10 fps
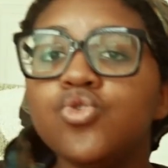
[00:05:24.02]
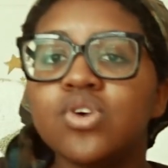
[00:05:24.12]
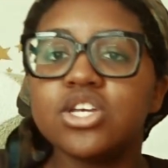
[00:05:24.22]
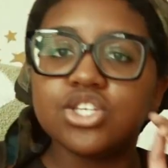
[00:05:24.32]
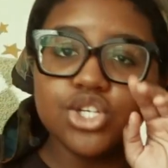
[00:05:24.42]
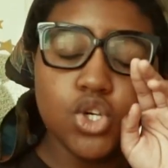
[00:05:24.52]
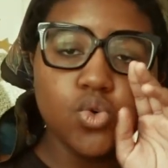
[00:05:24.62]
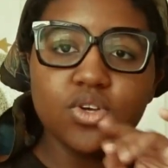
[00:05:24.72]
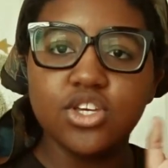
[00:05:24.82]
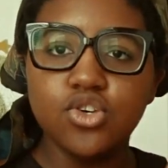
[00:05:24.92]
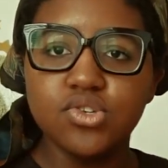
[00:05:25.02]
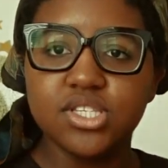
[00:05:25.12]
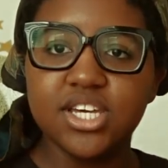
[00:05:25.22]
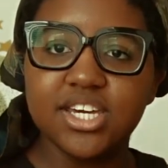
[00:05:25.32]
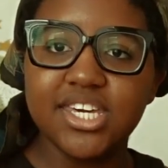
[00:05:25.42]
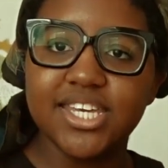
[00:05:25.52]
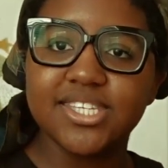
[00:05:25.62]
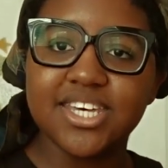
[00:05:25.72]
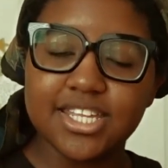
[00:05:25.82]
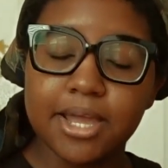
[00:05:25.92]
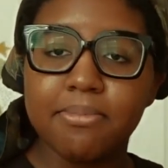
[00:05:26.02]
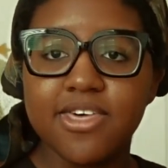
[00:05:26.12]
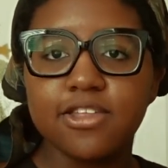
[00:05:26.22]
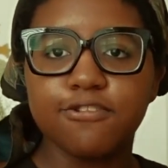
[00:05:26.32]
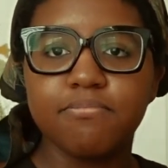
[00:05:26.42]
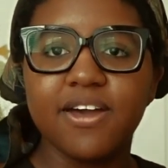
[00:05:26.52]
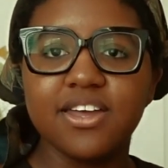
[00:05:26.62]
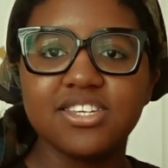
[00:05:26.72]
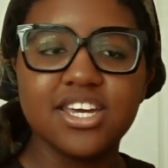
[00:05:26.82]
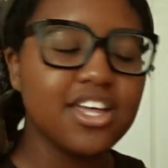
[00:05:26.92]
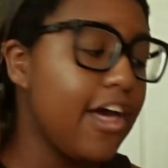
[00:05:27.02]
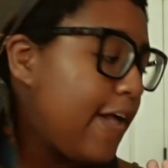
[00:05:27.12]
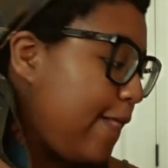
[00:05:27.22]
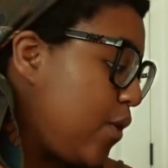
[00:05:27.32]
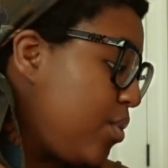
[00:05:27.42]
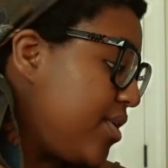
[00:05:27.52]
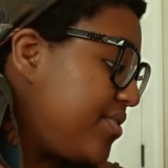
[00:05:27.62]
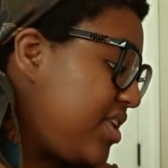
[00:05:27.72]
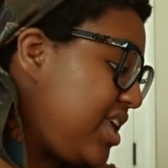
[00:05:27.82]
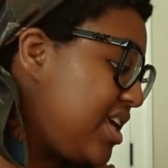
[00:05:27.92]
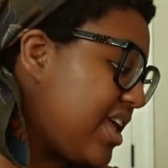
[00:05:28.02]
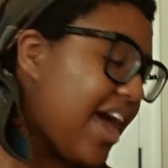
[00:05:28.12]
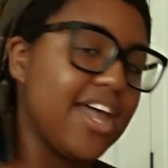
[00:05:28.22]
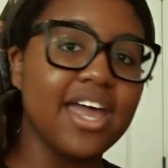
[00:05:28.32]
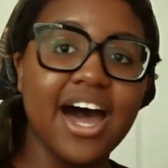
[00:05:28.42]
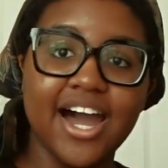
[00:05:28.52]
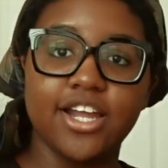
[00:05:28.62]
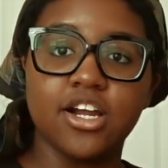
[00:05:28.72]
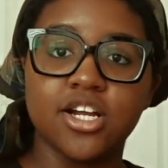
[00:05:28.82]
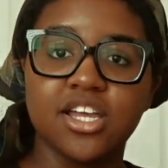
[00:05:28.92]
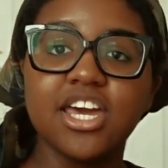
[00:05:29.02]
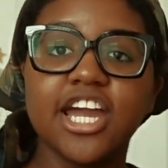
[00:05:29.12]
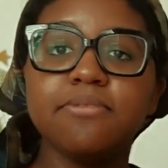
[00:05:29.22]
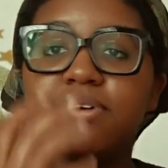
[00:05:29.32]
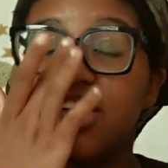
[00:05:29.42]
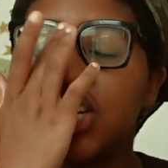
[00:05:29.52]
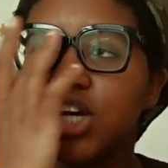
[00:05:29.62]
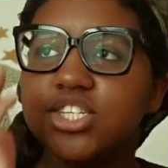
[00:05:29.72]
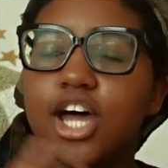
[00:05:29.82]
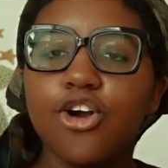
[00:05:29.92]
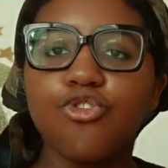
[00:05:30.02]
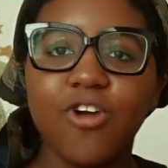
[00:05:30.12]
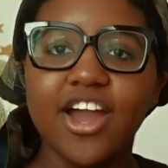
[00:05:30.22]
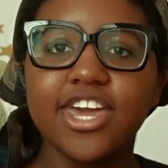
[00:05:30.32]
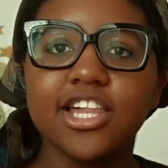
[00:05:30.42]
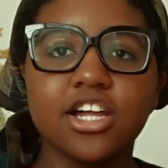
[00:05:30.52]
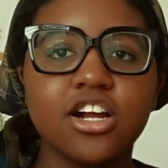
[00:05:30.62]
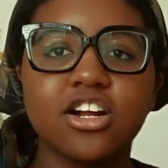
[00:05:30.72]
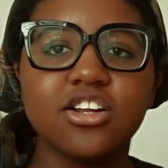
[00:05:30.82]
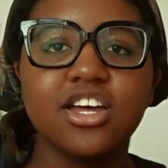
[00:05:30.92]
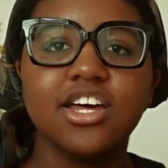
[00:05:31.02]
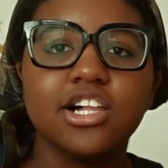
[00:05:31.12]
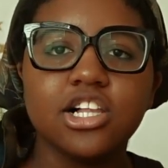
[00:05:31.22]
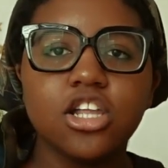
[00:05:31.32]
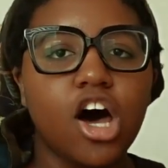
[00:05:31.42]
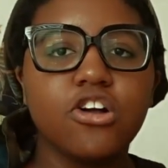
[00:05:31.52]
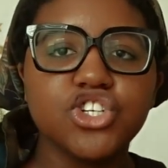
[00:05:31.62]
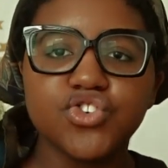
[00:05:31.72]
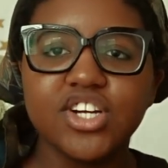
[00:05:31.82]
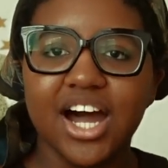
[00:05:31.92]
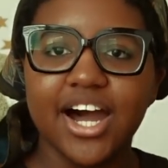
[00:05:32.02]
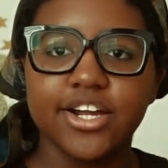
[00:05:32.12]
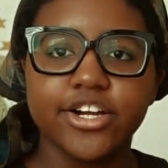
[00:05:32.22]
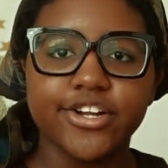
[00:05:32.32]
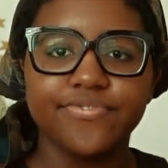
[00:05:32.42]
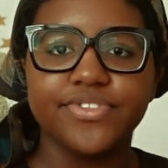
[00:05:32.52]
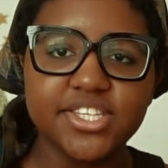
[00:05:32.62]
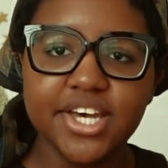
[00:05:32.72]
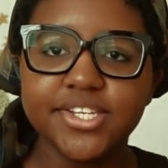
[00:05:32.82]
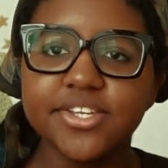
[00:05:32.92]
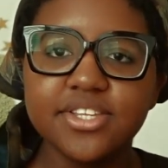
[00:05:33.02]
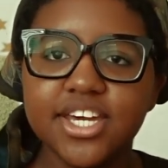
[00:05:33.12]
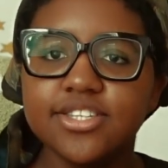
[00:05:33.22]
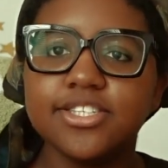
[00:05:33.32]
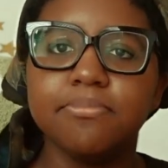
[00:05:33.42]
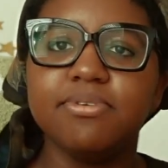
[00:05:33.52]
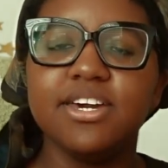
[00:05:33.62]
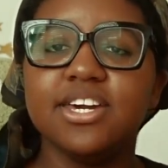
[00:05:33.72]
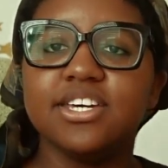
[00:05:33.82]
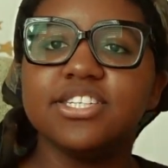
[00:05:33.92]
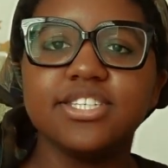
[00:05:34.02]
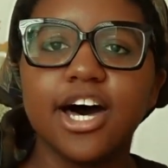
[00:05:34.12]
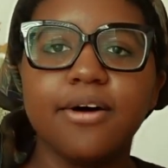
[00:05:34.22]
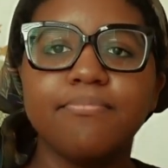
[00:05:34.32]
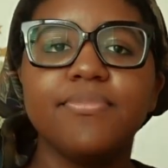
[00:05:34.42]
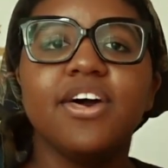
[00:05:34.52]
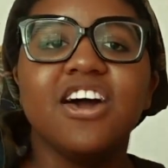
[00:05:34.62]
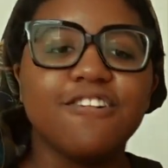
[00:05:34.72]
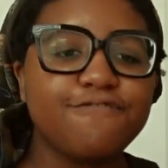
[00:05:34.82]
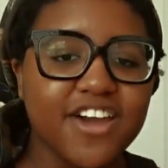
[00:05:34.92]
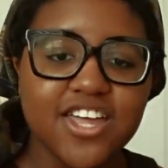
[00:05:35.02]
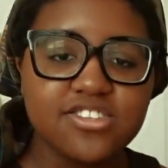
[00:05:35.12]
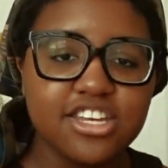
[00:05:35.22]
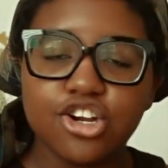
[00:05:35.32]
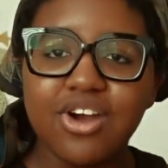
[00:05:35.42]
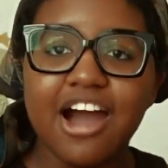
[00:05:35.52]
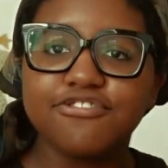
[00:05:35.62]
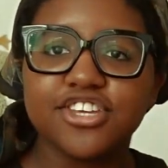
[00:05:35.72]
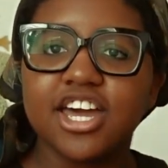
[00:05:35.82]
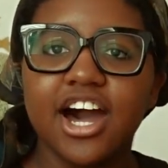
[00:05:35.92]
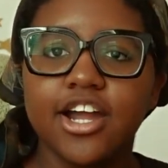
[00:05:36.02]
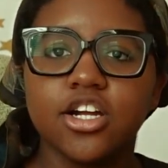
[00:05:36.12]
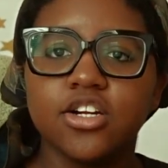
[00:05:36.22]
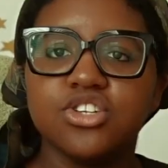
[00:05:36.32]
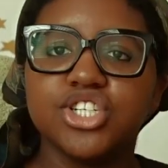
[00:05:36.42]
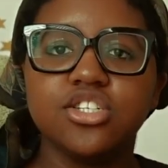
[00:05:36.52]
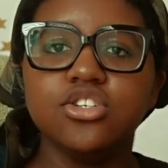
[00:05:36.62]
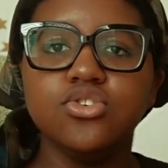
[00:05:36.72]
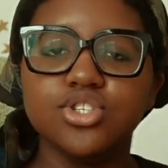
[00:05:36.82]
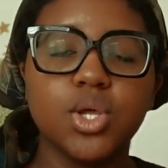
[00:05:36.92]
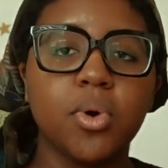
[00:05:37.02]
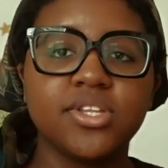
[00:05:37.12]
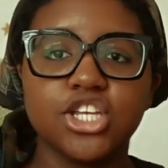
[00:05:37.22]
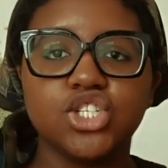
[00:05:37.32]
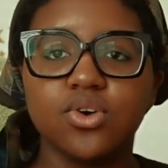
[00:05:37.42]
wish to use the heat setting method of painting, you will need an iron. It can be just a regular laundry iron. It doesn't need to be some fancy crafting iron. Just use the one that you